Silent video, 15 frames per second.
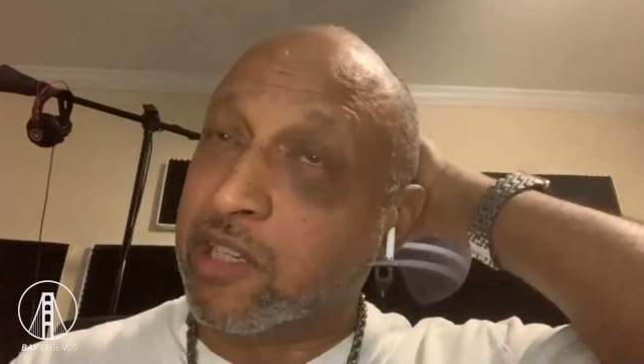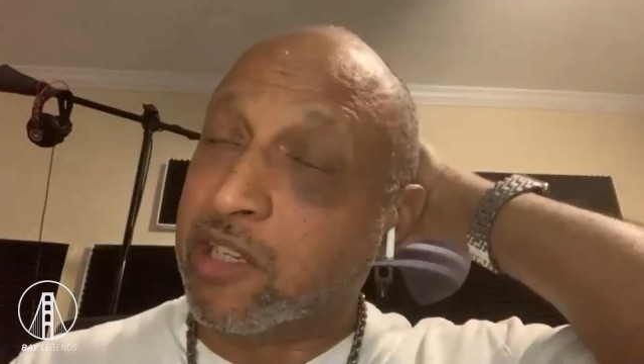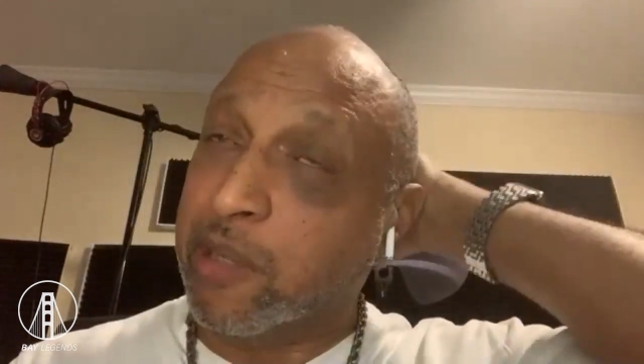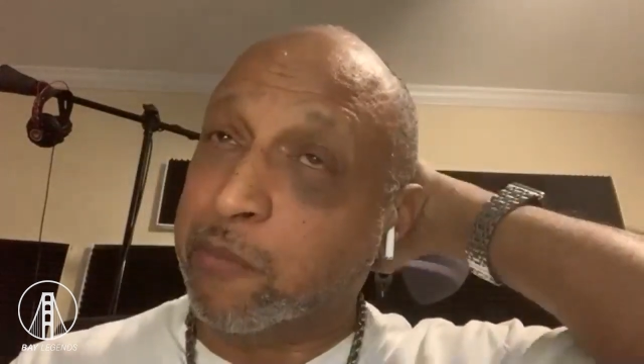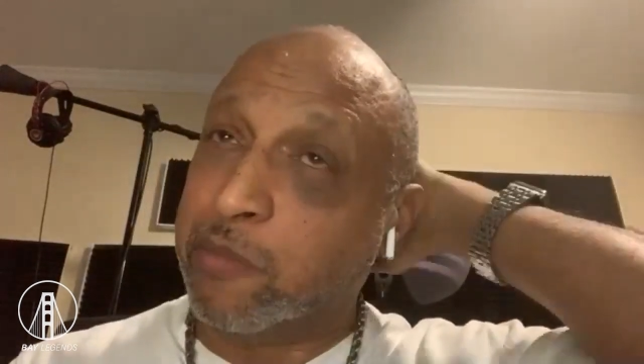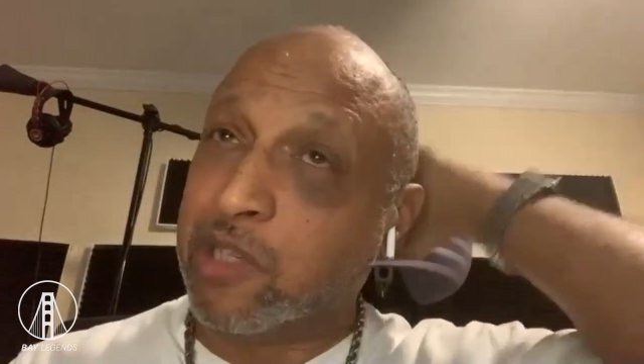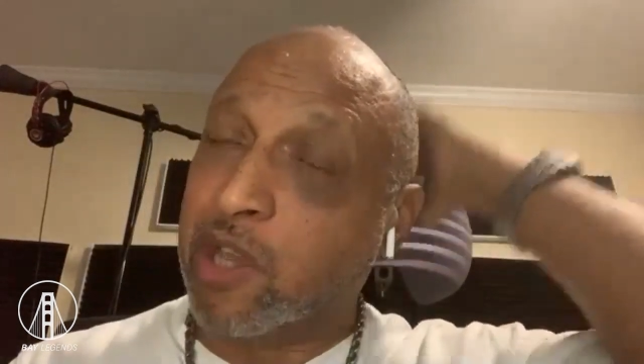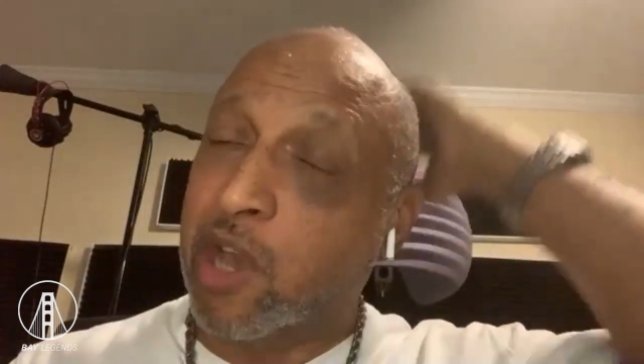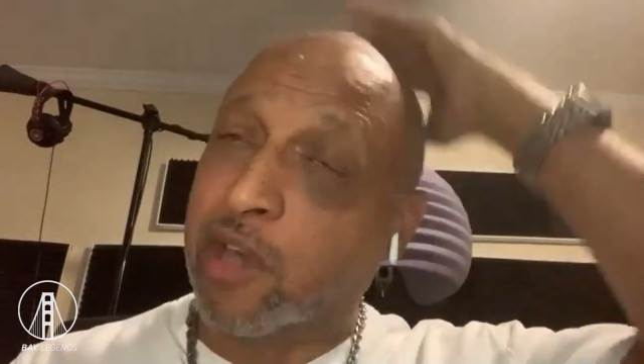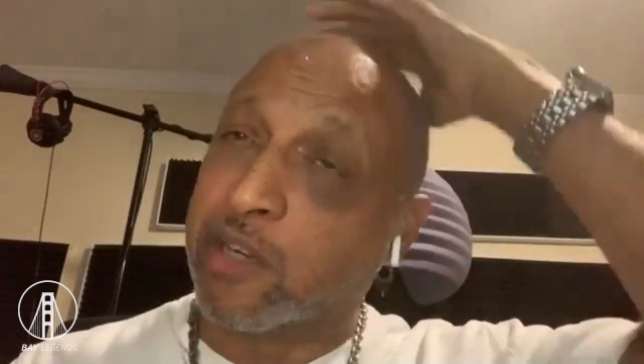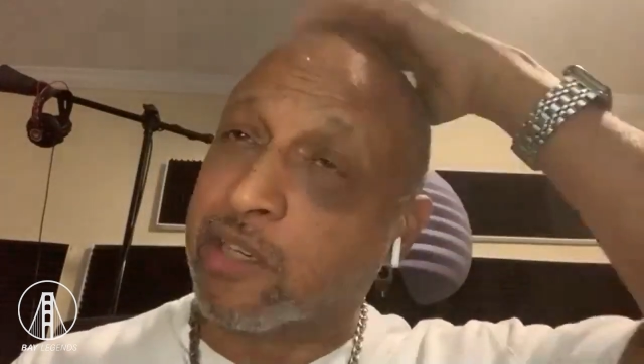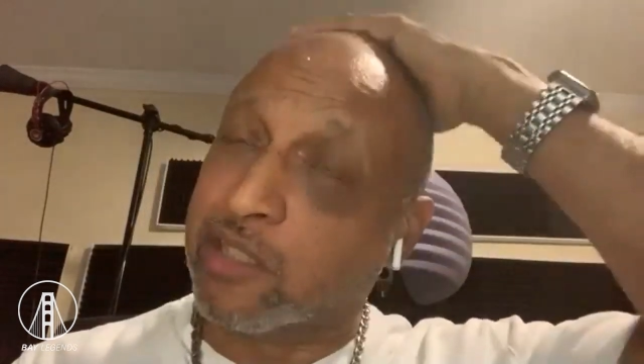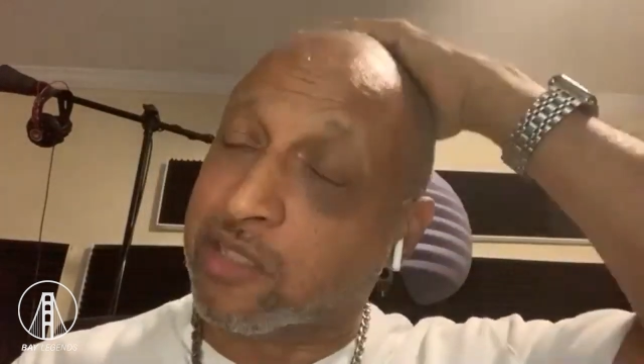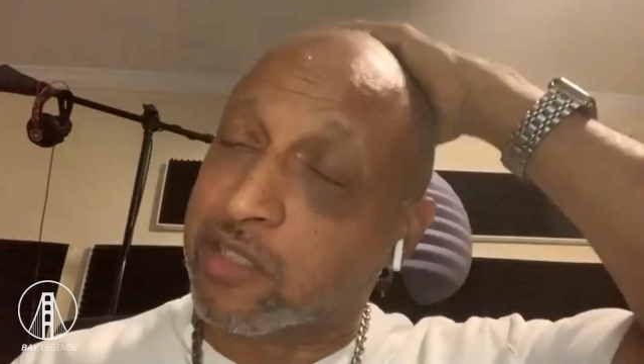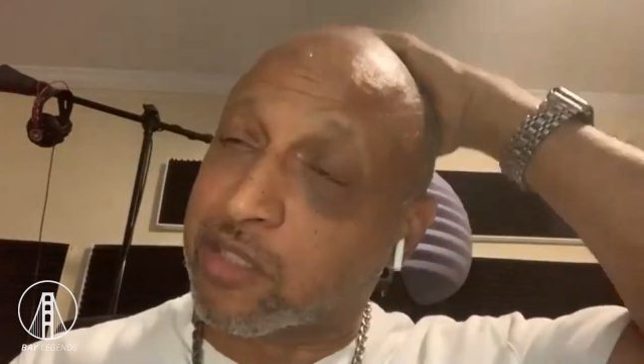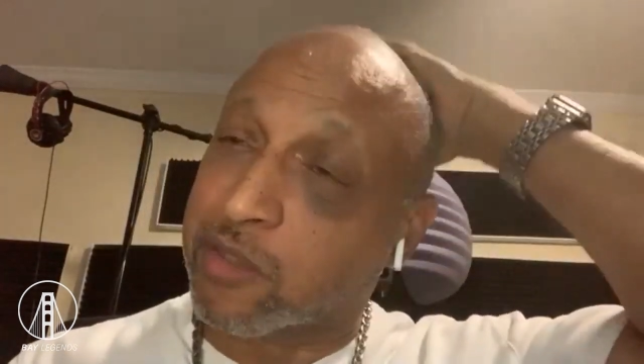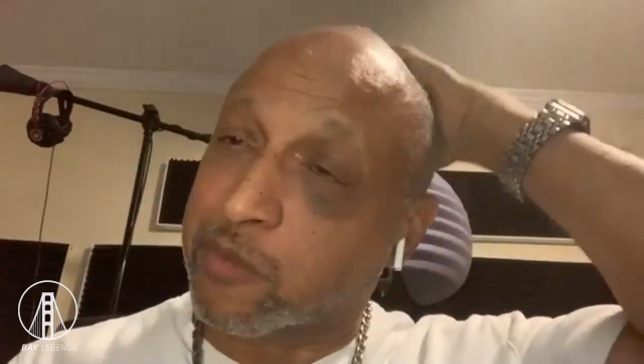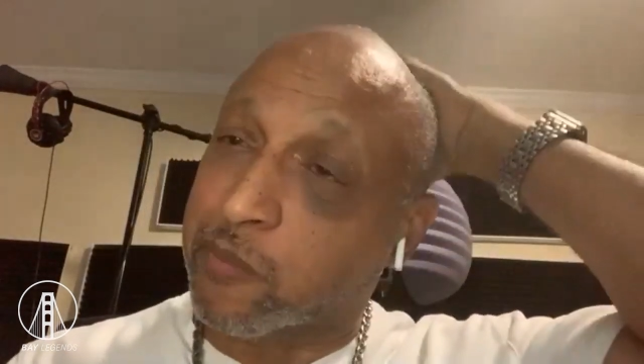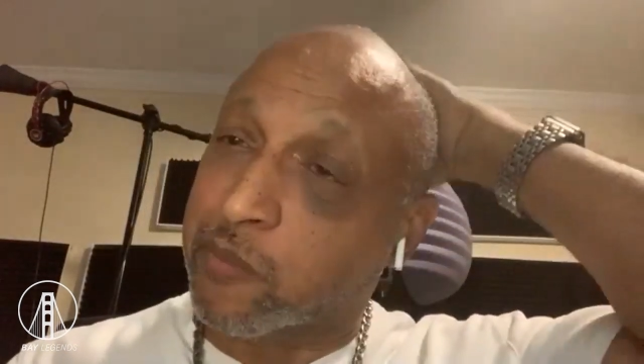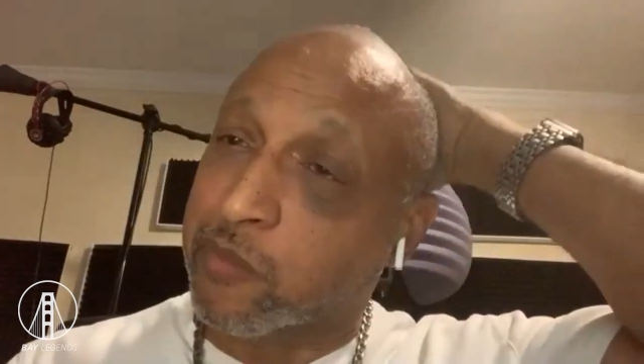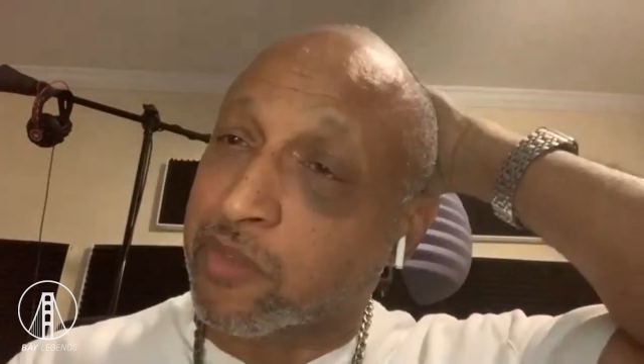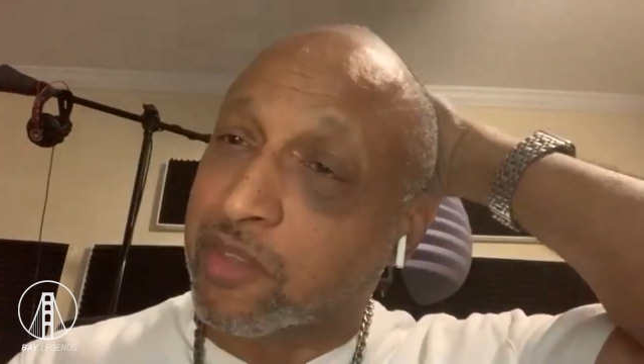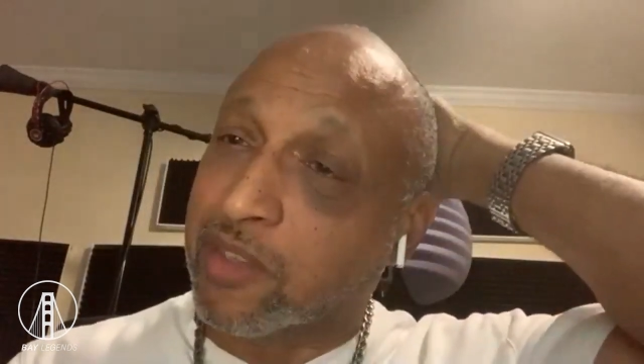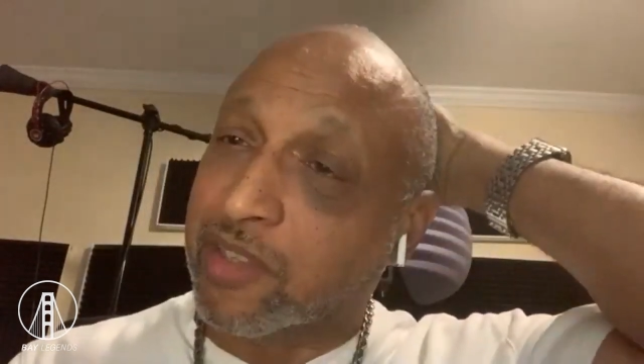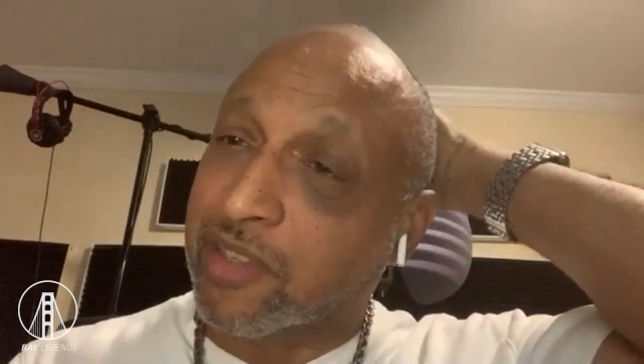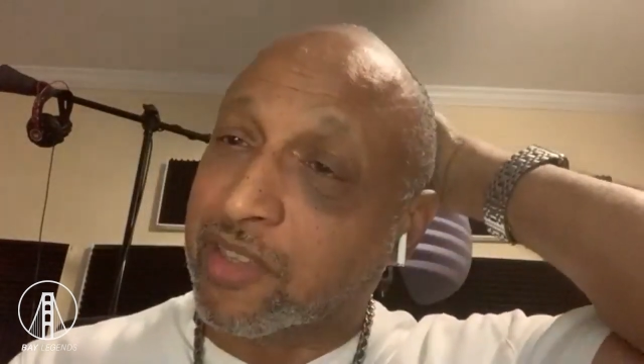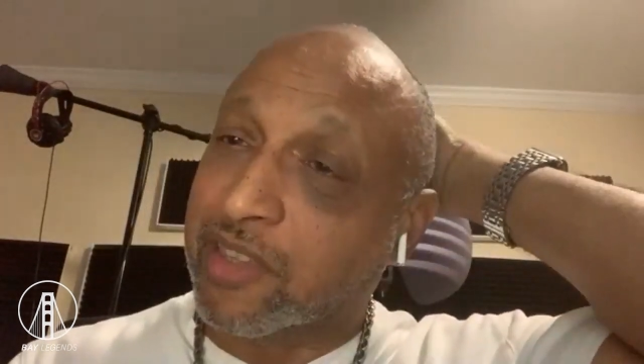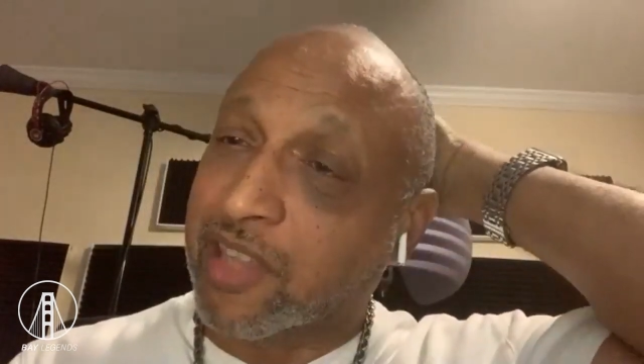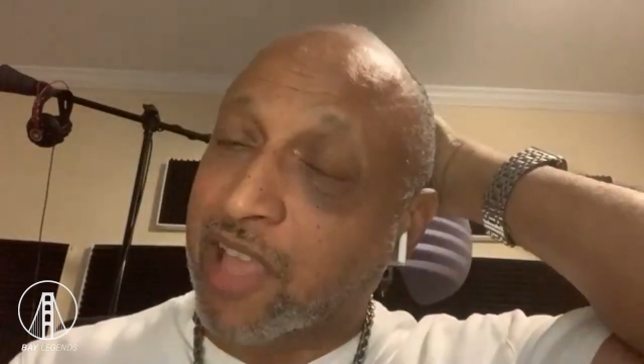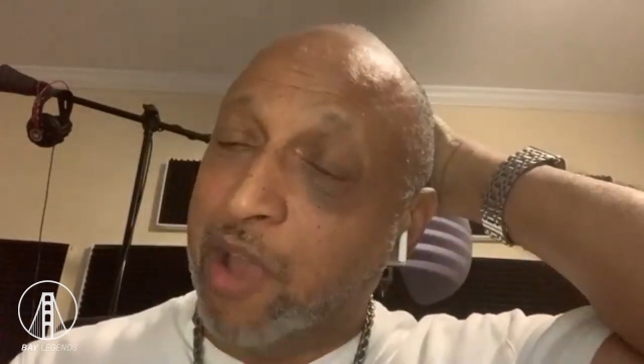empty audience.
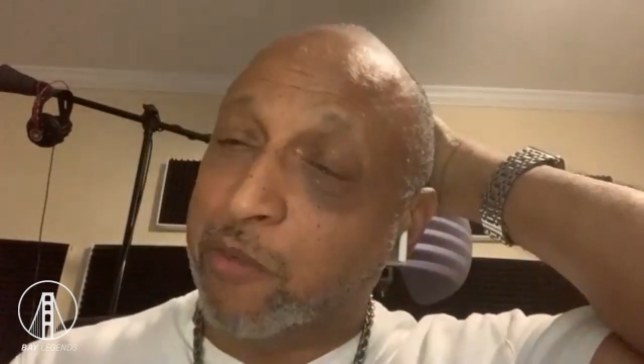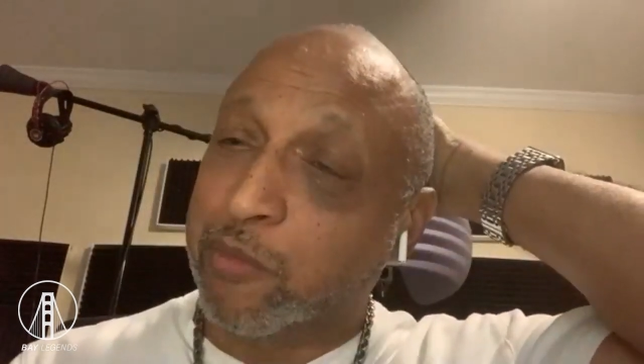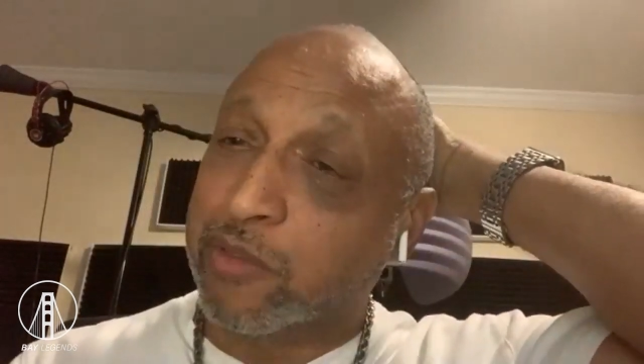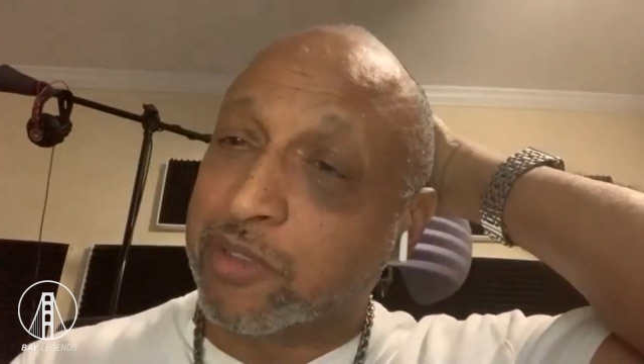That